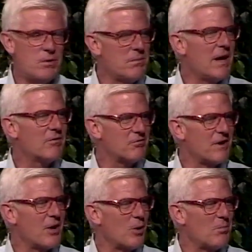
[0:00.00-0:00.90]
We may have to
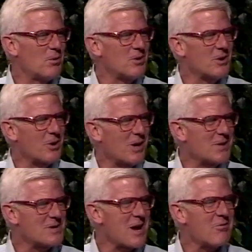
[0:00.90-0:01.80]
follow up with you, Larry,
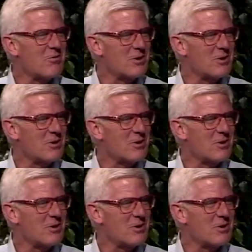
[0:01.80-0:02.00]
because I have a